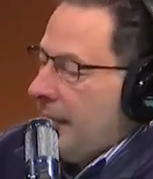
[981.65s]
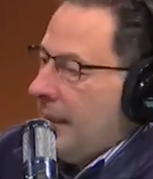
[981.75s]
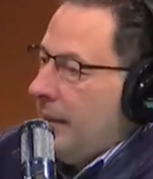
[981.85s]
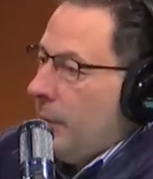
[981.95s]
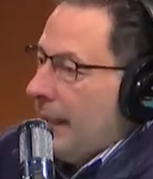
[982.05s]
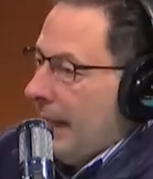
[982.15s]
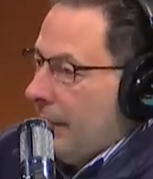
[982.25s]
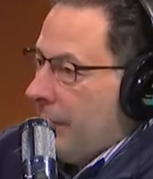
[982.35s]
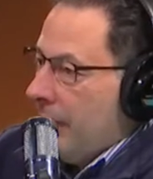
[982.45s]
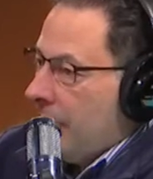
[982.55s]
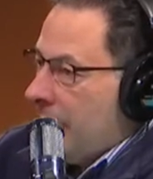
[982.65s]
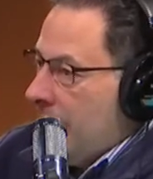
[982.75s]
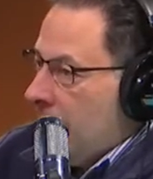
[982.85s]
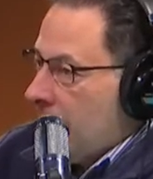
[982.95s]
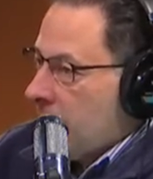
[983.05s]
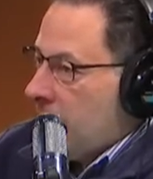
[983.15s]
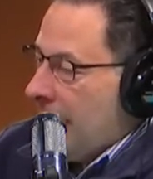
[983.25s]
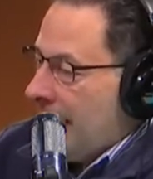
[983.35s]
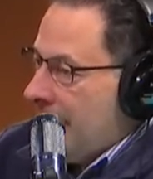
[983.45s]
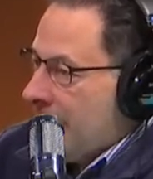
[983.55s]
He went out there. He also
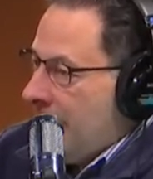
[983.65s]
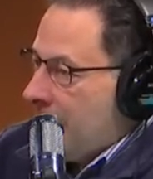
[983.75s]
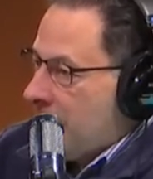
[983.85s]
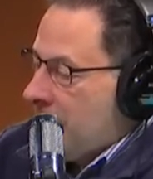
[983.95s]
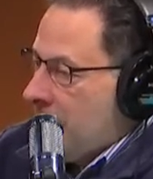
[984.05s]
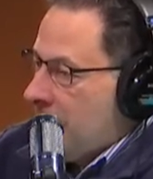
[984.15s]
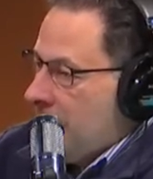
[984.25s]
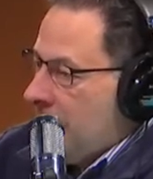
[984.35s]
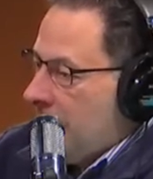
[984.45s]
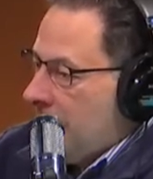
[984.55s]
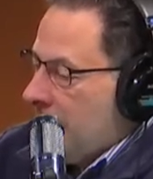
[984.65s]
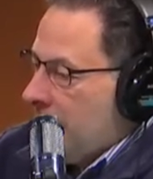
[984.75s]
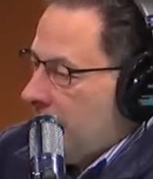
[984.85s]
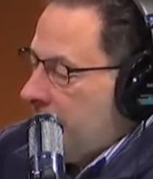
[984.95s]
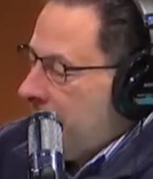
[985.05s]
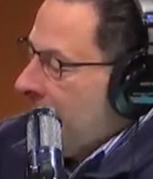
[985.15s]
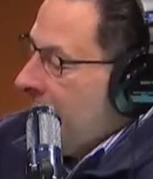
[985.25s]
got his opportunity to get a little bit.